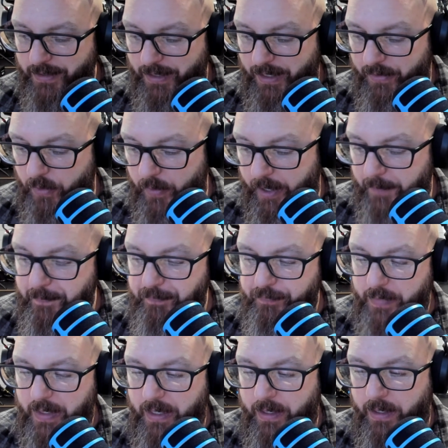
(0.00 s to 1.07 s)
Either way,
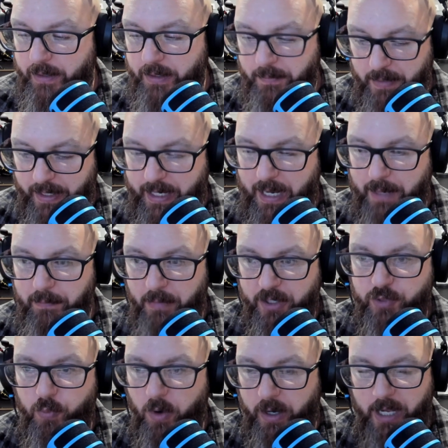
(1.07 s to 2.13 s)
it became
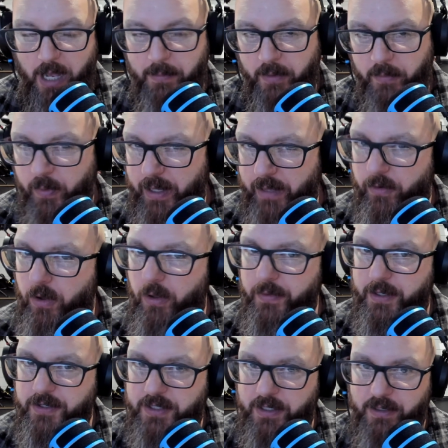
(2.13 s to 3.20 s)
much more common. We have all
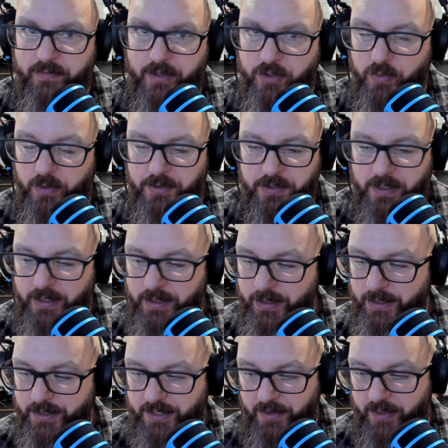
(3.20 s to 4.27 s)
these individuals
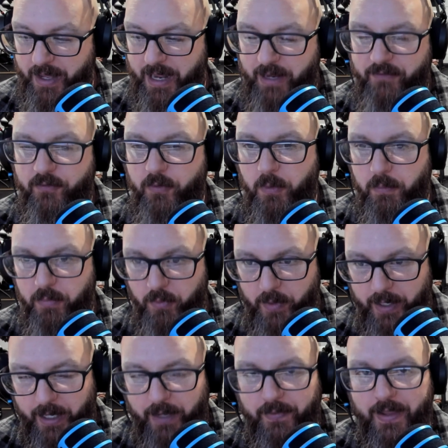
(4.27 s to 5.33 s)
to thank for
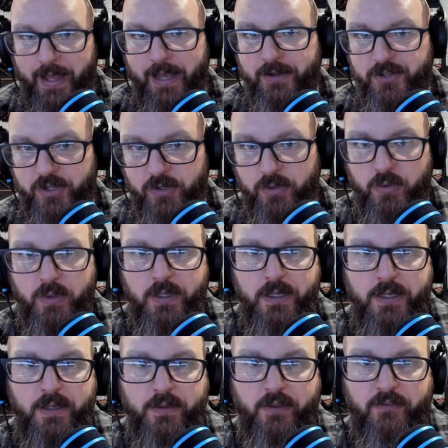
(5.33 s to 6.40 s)
bringing that to
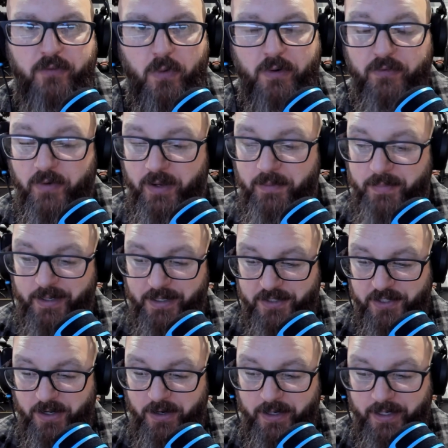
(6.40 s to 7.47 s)
the forefront, but it
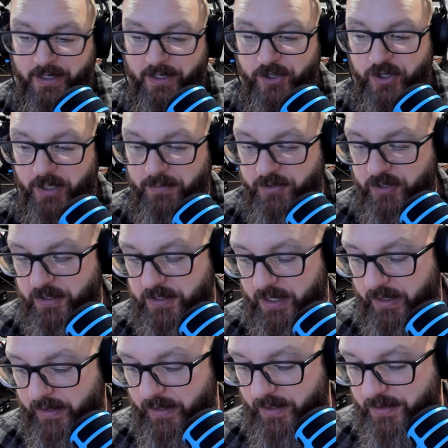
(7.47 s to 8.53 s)
started in gyms just
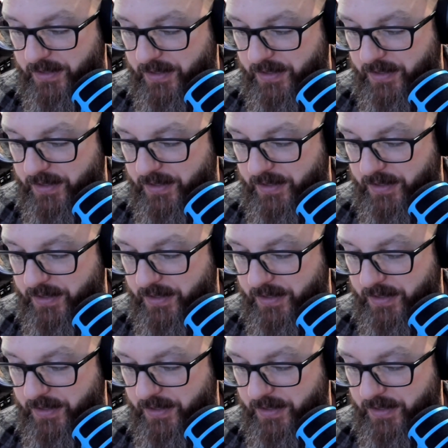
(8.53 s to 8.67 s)
like this.